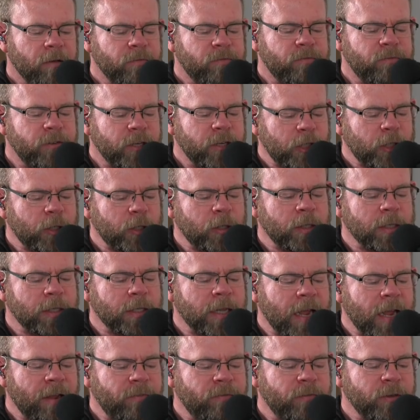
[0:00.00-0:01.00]
official
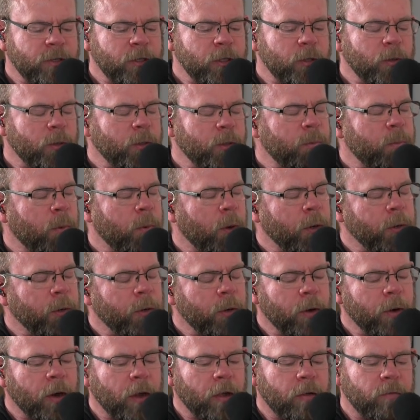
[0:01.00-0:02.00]
life insurance
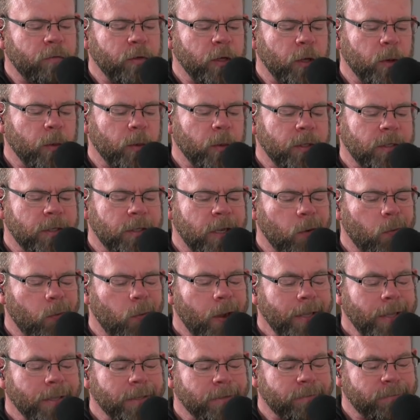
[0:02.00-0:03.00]
partner of USA
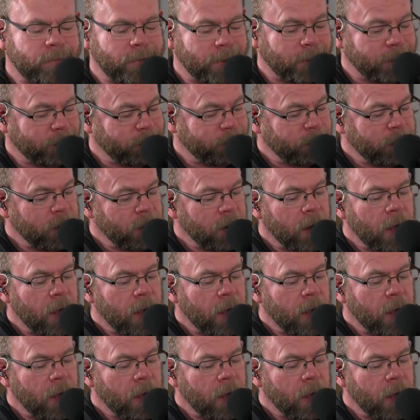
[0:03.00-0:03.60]
Weightlifting.